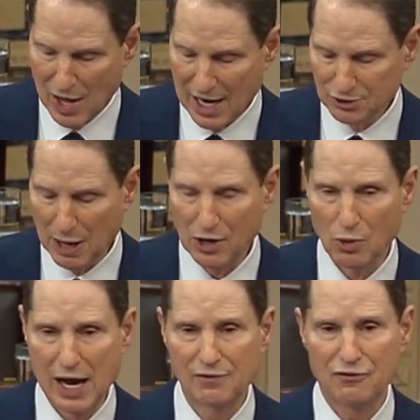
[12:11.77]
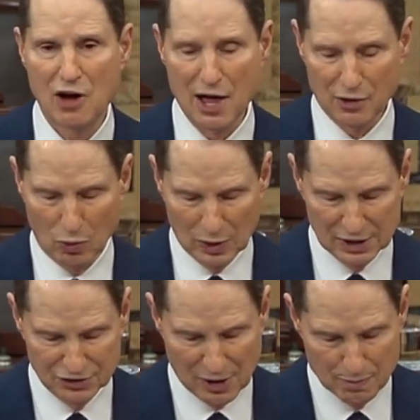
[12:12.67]
as my grandfather
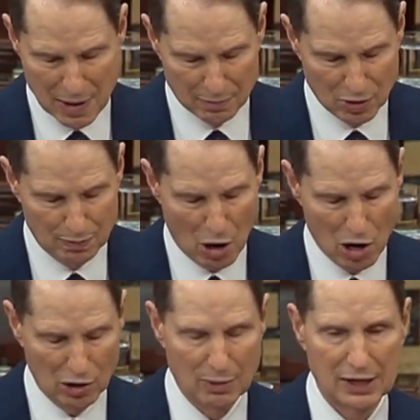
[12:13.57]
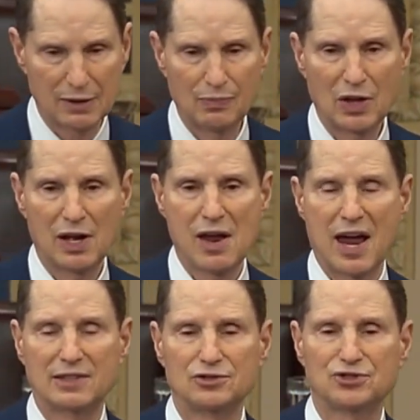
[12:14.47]
was a member of parliament
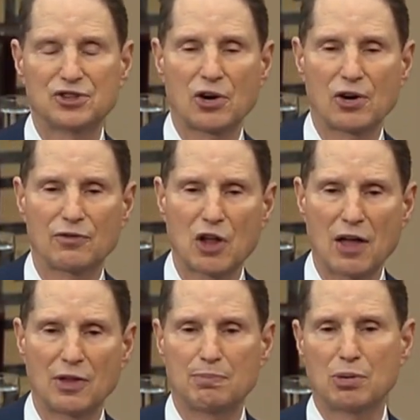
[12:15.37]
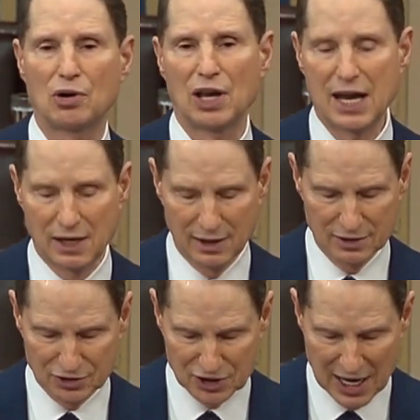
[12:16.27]
and served on the Berlin
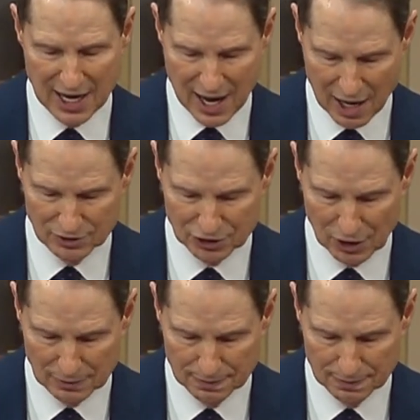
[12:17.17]
City Council.